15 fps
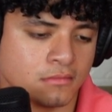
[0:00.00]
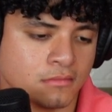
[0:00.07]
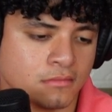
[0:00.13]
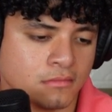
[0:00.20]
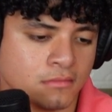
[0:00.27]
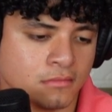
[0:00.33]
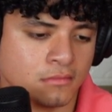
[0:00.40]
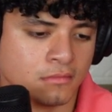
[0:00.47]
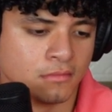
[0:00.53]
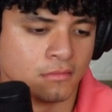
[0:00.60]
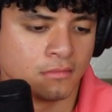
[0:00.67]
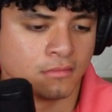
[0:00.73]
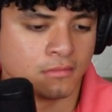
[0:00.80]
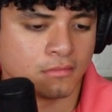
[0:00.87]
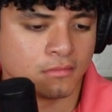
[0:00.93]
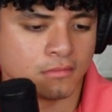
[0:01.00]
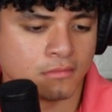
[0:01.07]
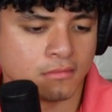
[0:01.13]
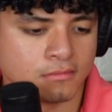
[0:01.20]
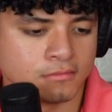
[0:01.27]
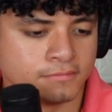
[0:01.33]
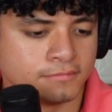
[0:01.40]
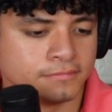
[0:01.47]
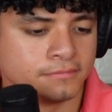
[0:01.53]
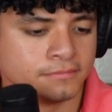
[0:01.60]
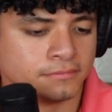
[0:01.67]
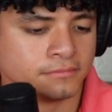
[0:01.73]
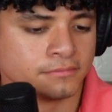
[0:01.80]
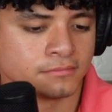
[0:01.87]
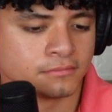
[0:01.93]

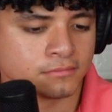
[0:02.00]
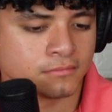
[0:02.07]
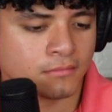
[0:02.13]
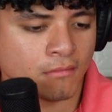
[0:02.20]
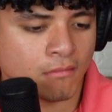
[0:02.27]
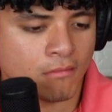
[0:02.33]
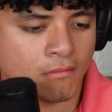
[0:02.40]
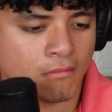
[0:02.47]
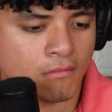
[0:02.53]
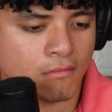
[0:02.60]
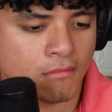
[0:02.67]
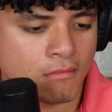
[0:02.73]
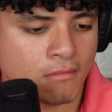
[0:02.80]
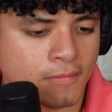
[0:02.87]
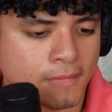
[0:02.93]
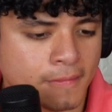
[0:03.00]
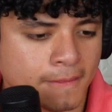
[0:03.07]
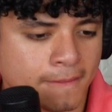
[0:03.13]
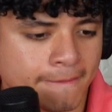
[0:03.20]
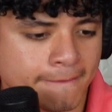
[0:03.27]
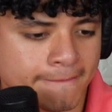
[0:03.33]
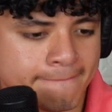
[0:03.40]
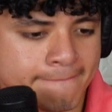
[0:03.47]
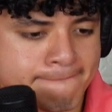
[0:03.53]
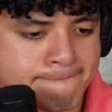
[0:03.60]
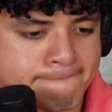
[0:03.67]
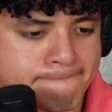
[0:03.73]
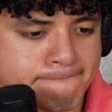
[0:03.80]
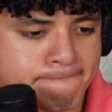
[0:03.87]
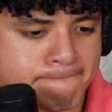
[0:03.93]

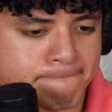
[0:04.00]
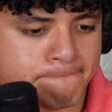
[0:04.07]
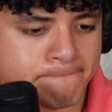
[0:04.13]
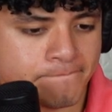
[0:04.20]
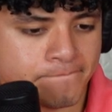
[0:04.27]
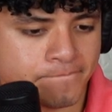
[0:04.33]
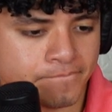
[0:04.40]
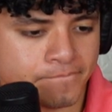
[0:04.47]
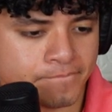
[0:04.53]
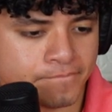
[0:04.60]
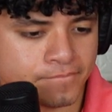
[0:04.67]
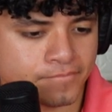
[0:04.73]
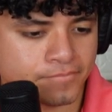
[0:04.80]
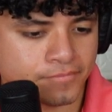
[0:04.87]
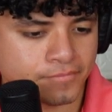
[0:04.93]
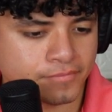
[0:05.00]
[no speech]